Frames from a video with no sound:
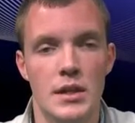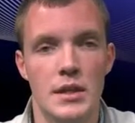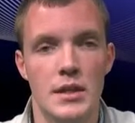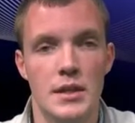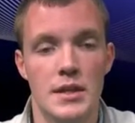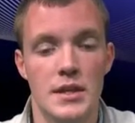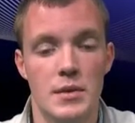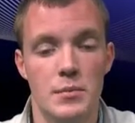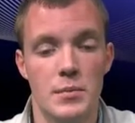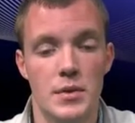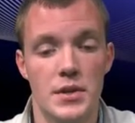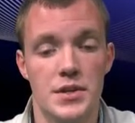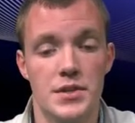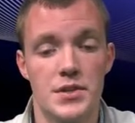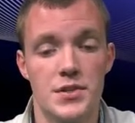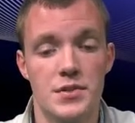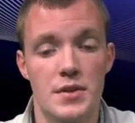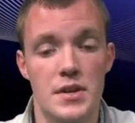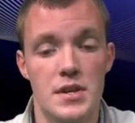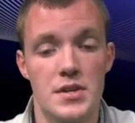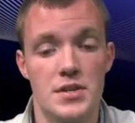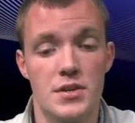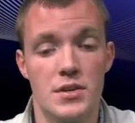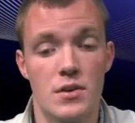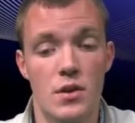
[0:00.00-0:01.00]
The
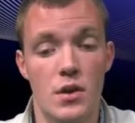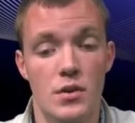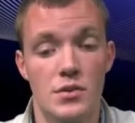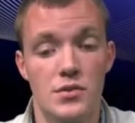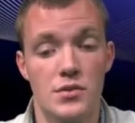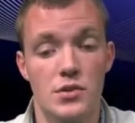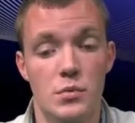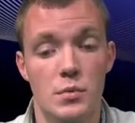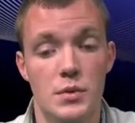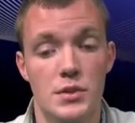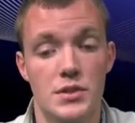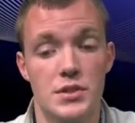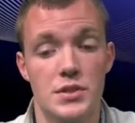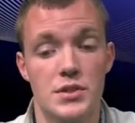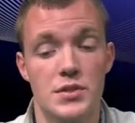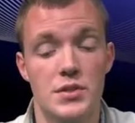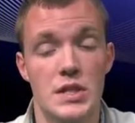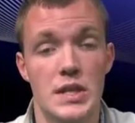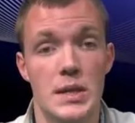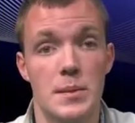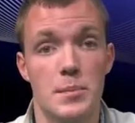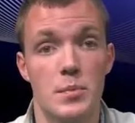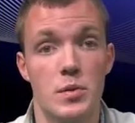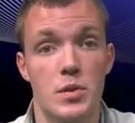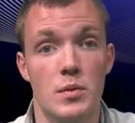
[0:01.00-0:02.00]
administration also wishes to
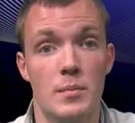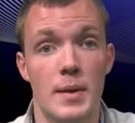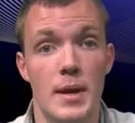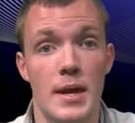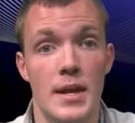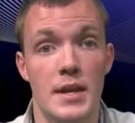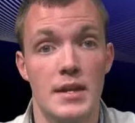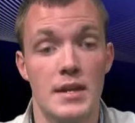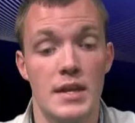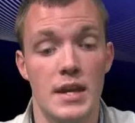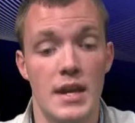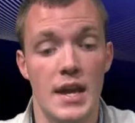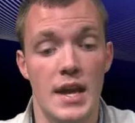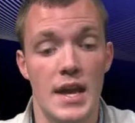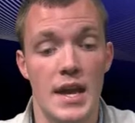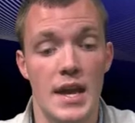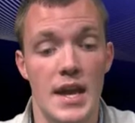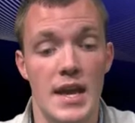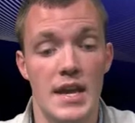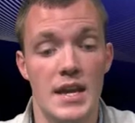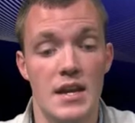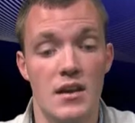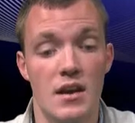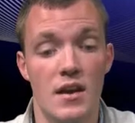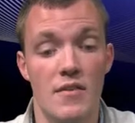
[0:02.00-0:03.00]
implement
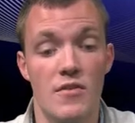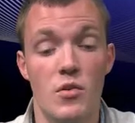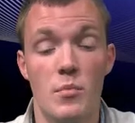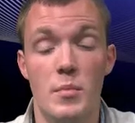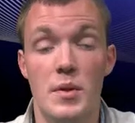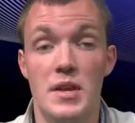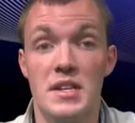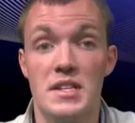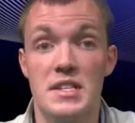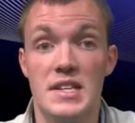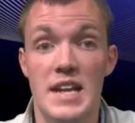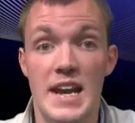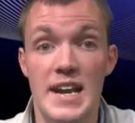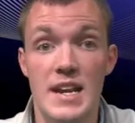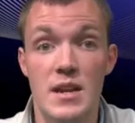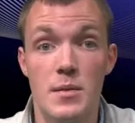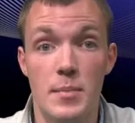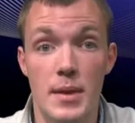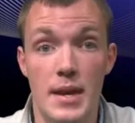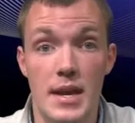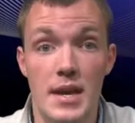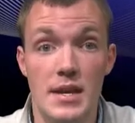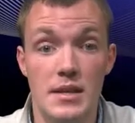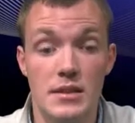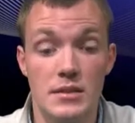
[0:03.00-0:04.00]
a government
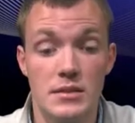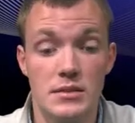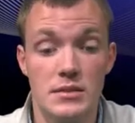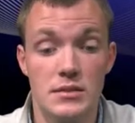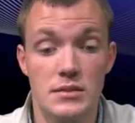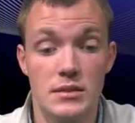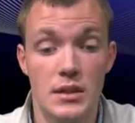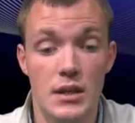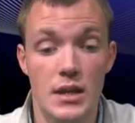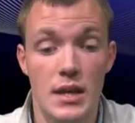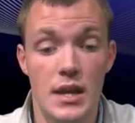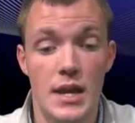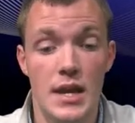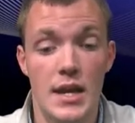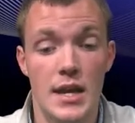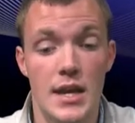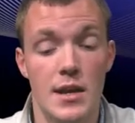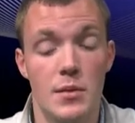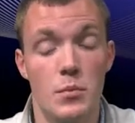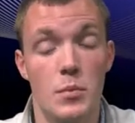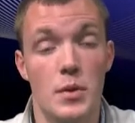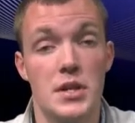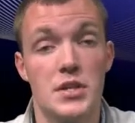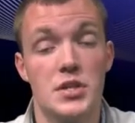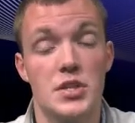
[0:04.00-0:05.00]
database
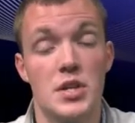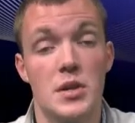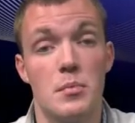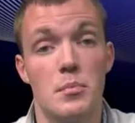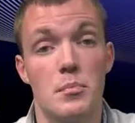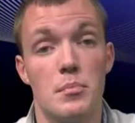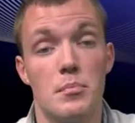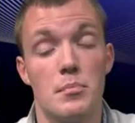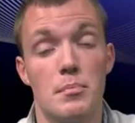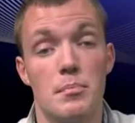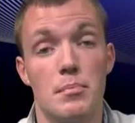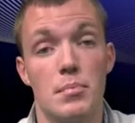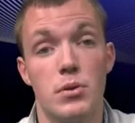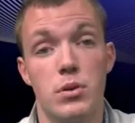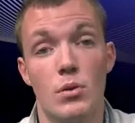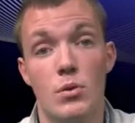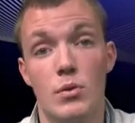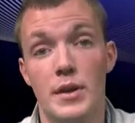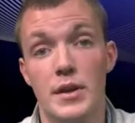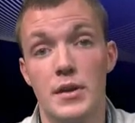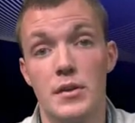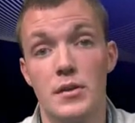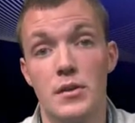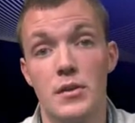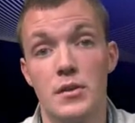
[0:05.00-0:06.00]
in which
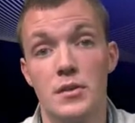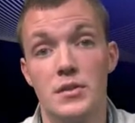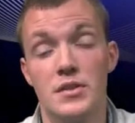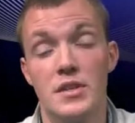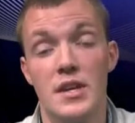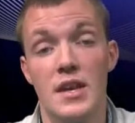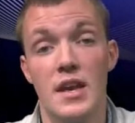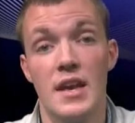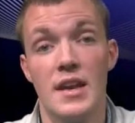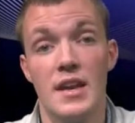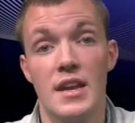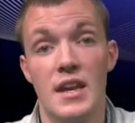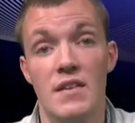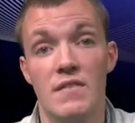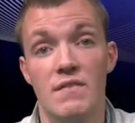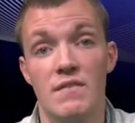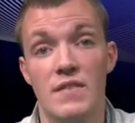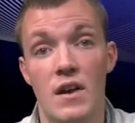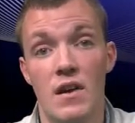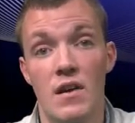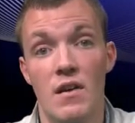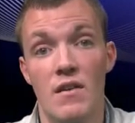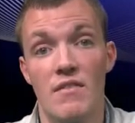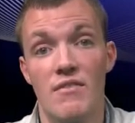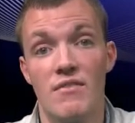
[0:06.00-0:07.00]
employers can
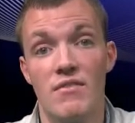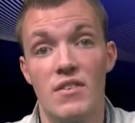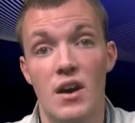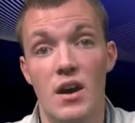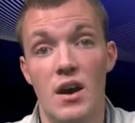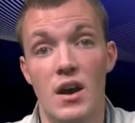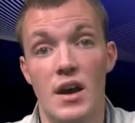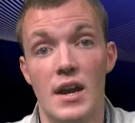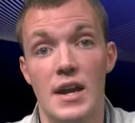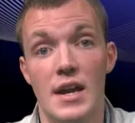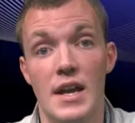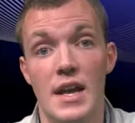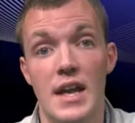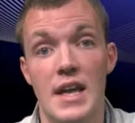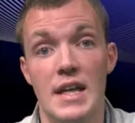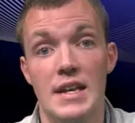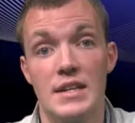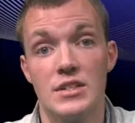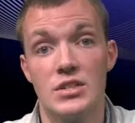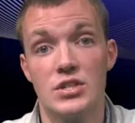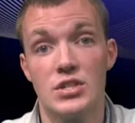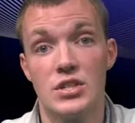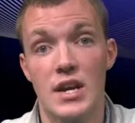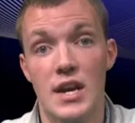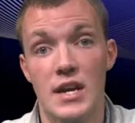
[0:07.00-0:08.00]
verify and
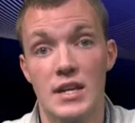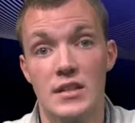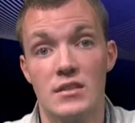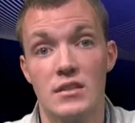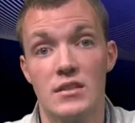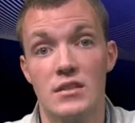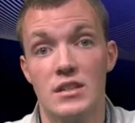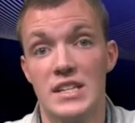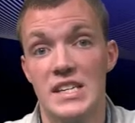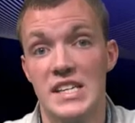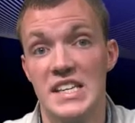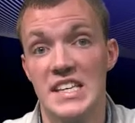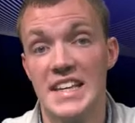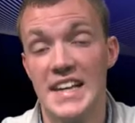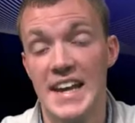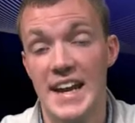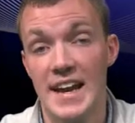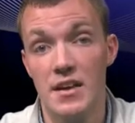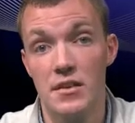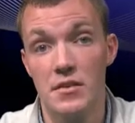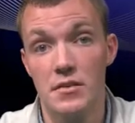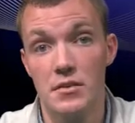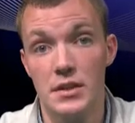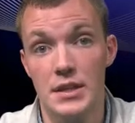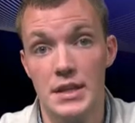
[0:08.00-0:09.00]
check the
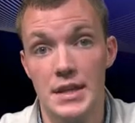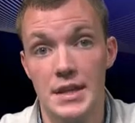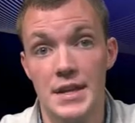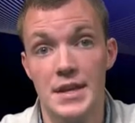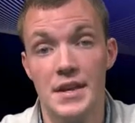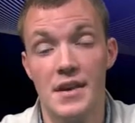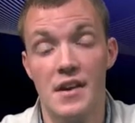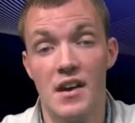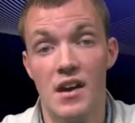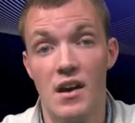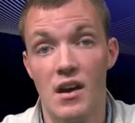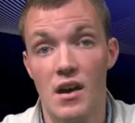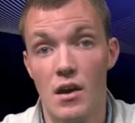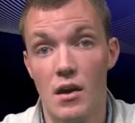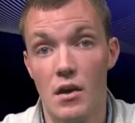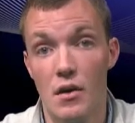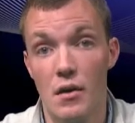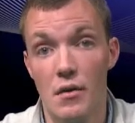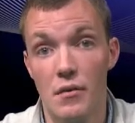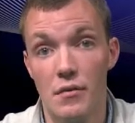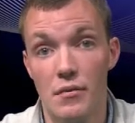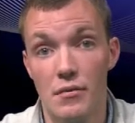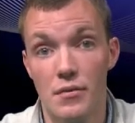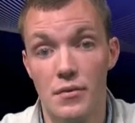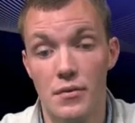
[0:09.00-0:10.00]
legality
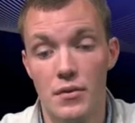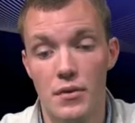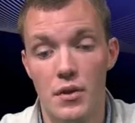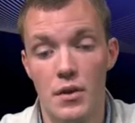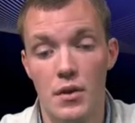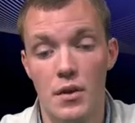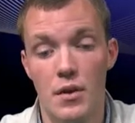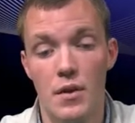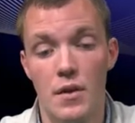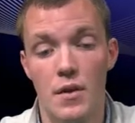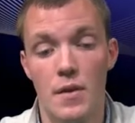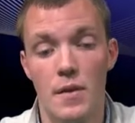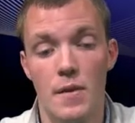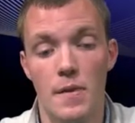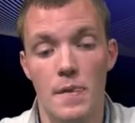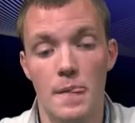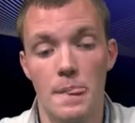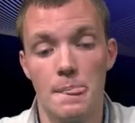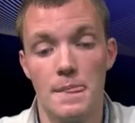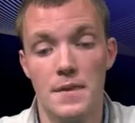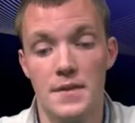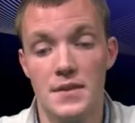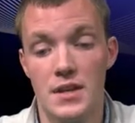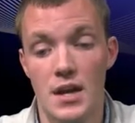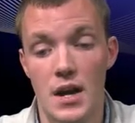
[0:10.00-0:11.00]
of
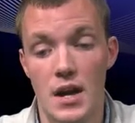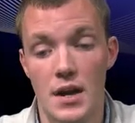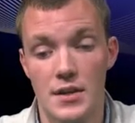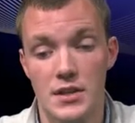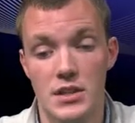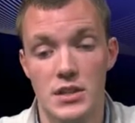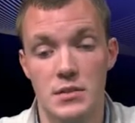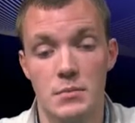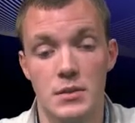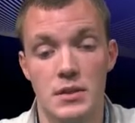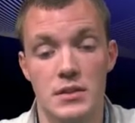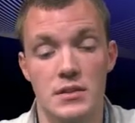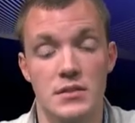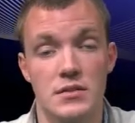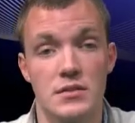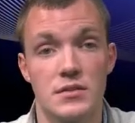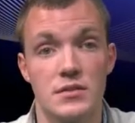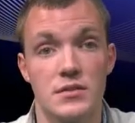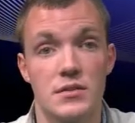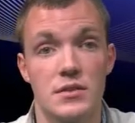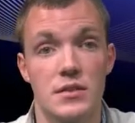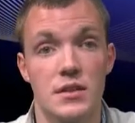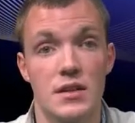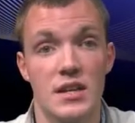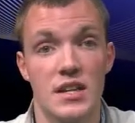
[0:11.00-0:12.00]
the
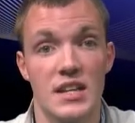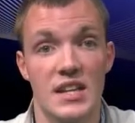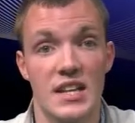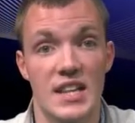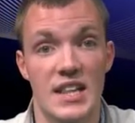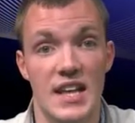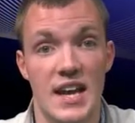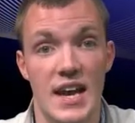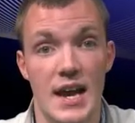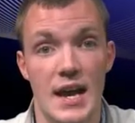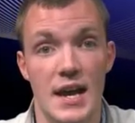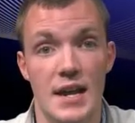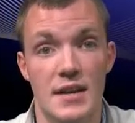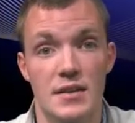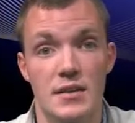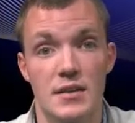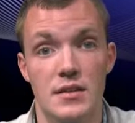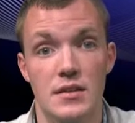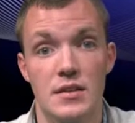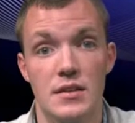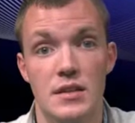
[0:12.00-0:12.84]
documents that